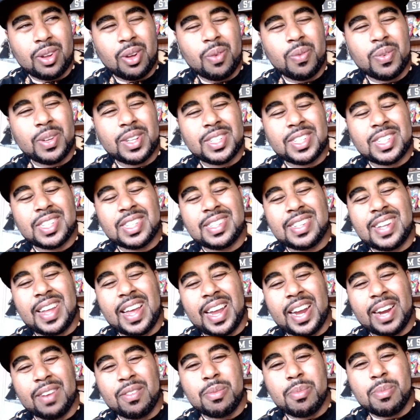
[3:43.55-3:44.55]
Hopefully, it's just
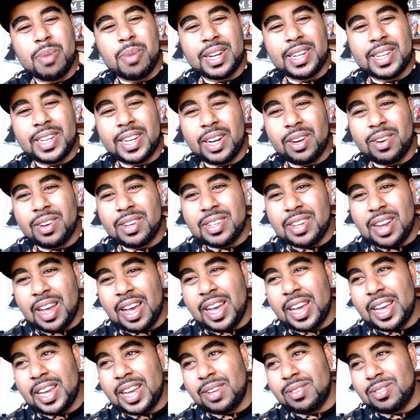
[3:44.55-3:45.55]
not everybody carrying
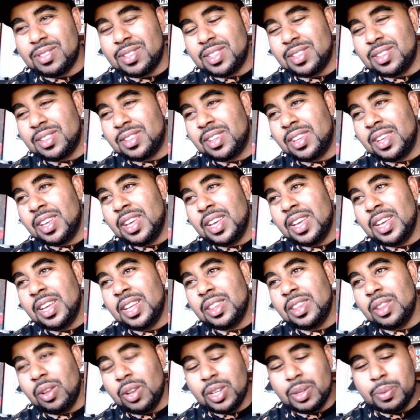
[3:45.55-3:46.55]
knives, and
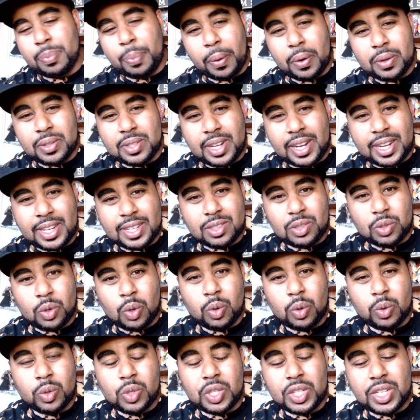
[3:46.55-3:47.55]
the only person that gets
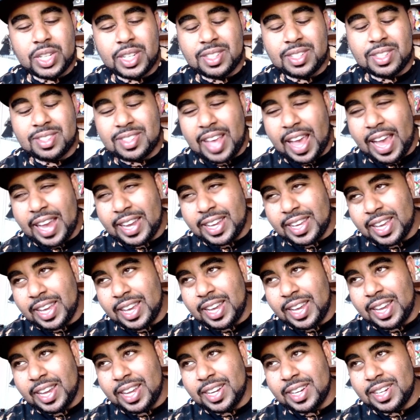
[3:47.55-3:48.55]
cool shit is
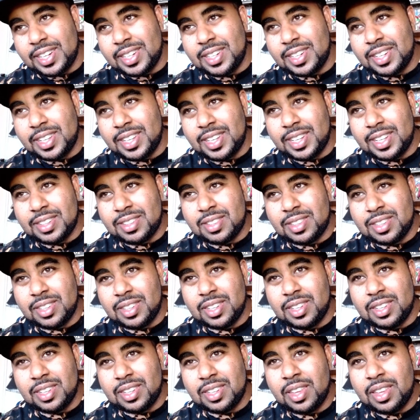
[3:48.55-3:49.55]
Sackhead, and he gets
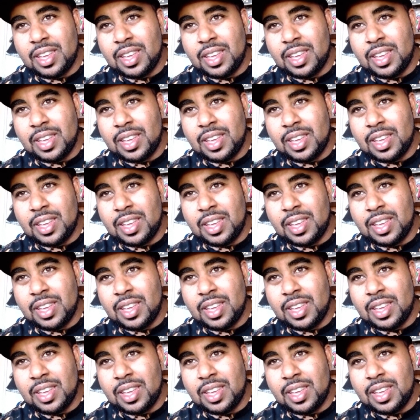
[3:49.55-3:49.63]
the...